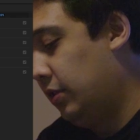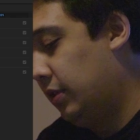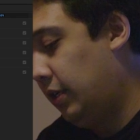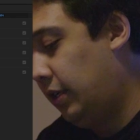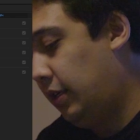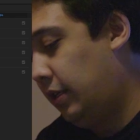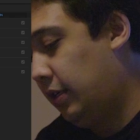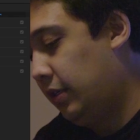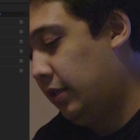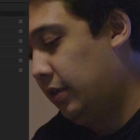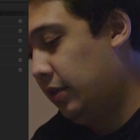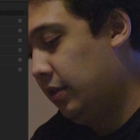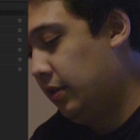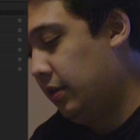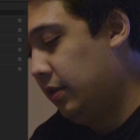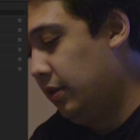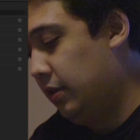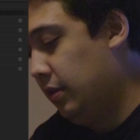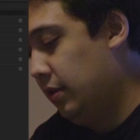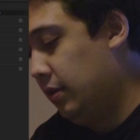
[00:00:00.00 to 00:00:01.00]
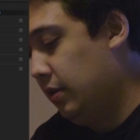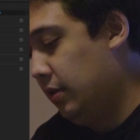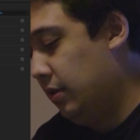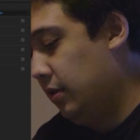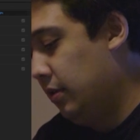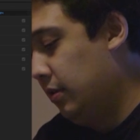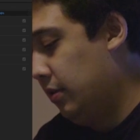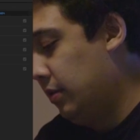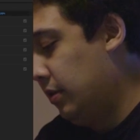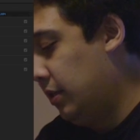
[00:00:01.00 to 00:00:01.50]
like
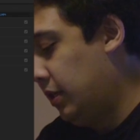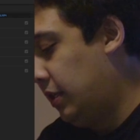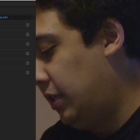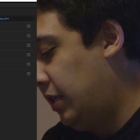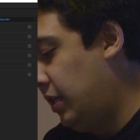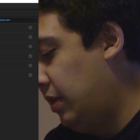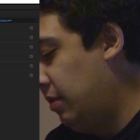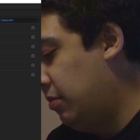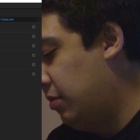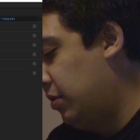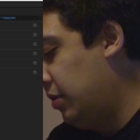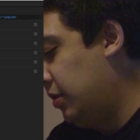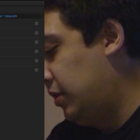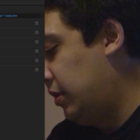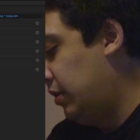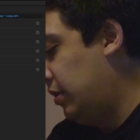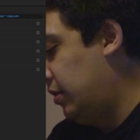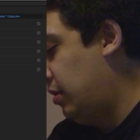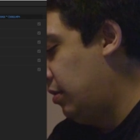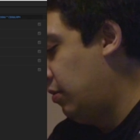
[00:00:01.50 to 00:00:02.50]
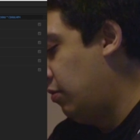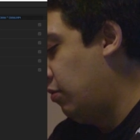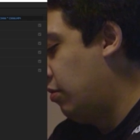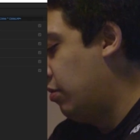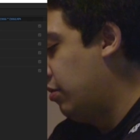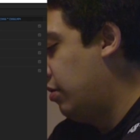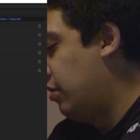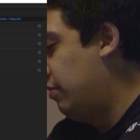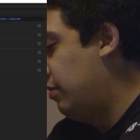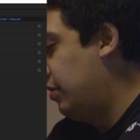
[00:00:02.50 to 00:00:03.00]
the keyboard is a little
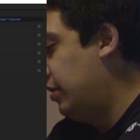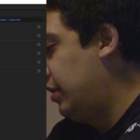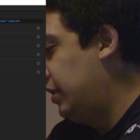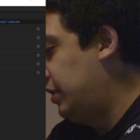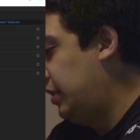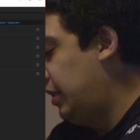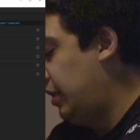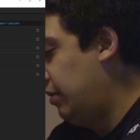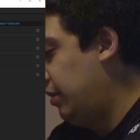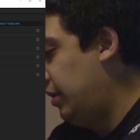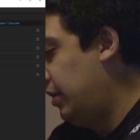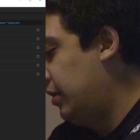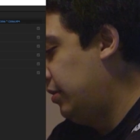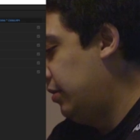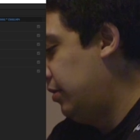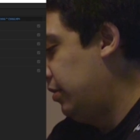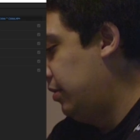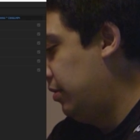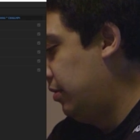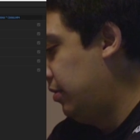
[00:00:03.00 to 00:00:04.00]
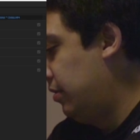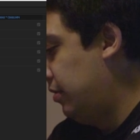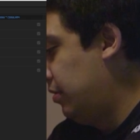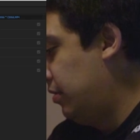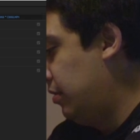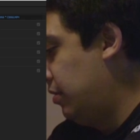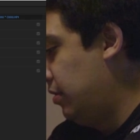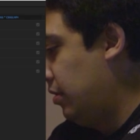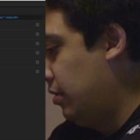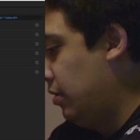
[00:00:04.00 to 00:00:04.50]
warm on this area,
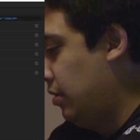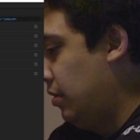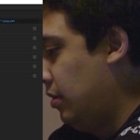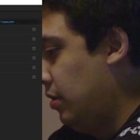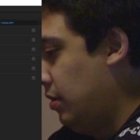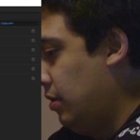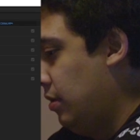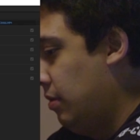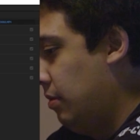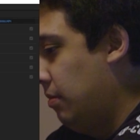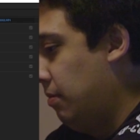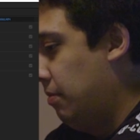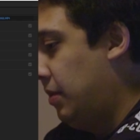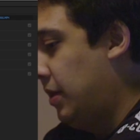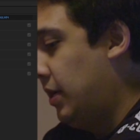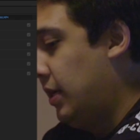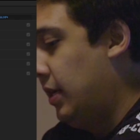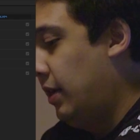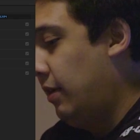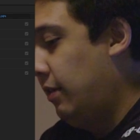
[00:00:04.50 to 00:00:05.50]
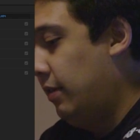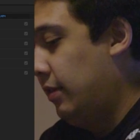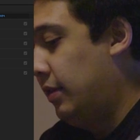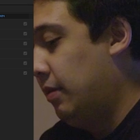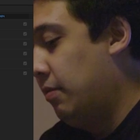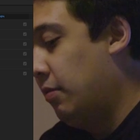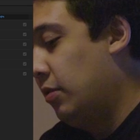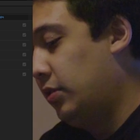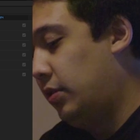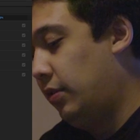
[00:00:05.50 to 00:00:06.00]
but the
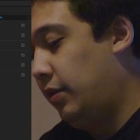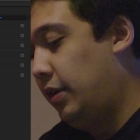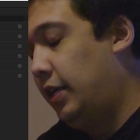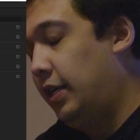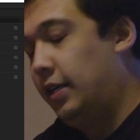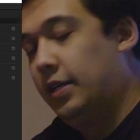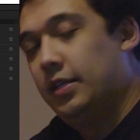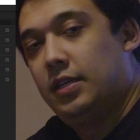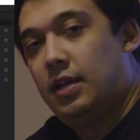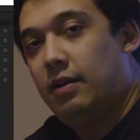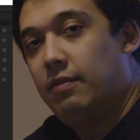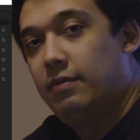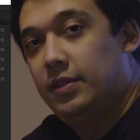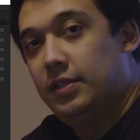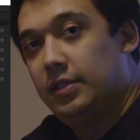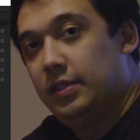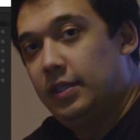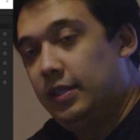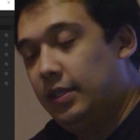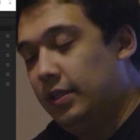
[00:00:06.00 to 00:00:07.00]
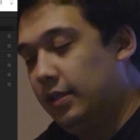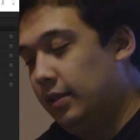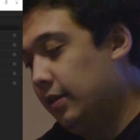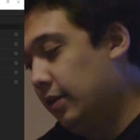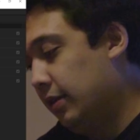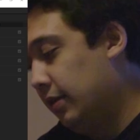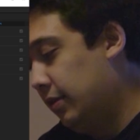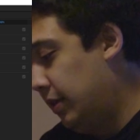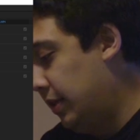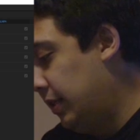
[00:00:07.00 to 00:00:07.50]
most of the heat is obviously
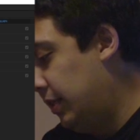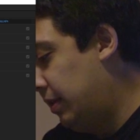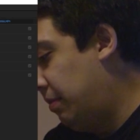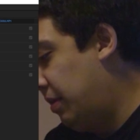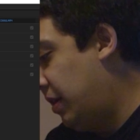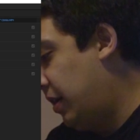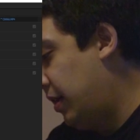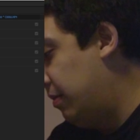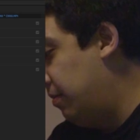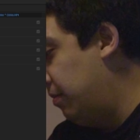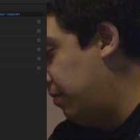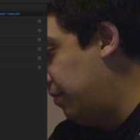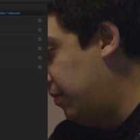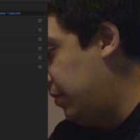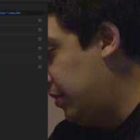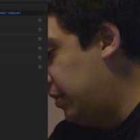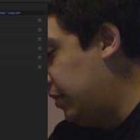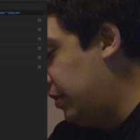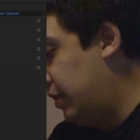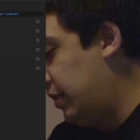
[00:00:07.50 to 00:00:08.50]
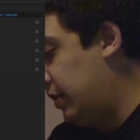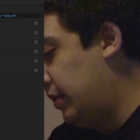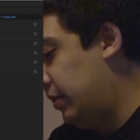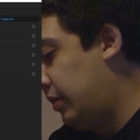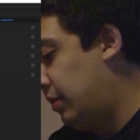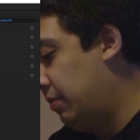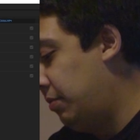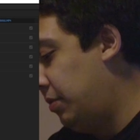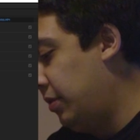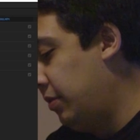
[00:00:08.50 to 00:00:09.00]
at the bottom. the
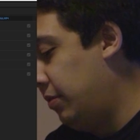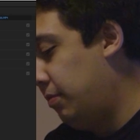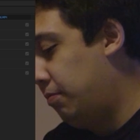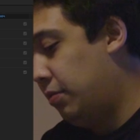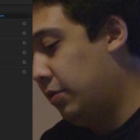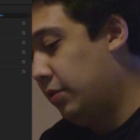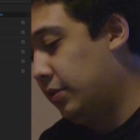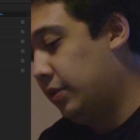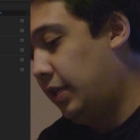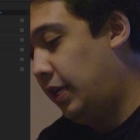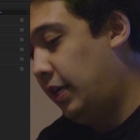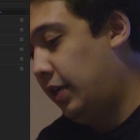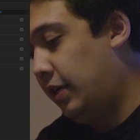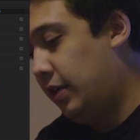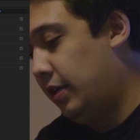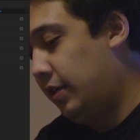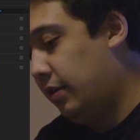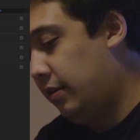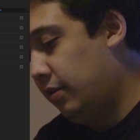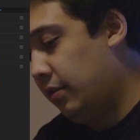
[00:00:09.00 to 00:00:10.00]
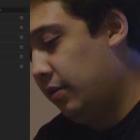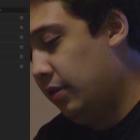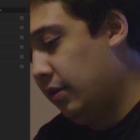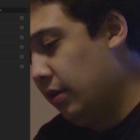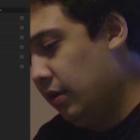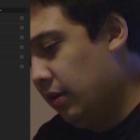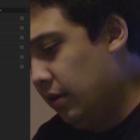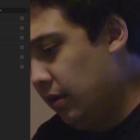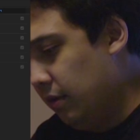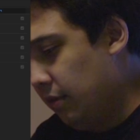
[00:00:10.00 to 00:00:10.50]
computer pulls the air
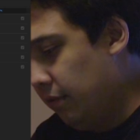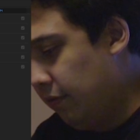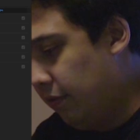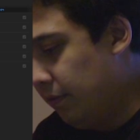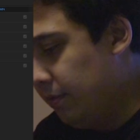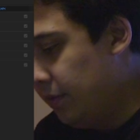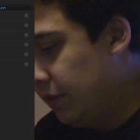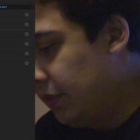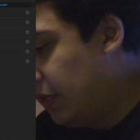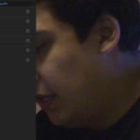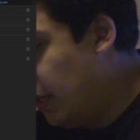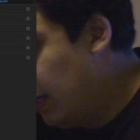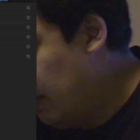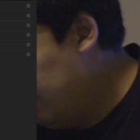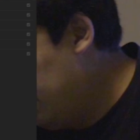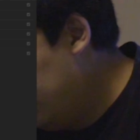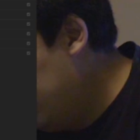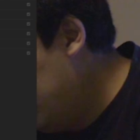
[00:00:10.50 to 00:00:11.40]
from the top,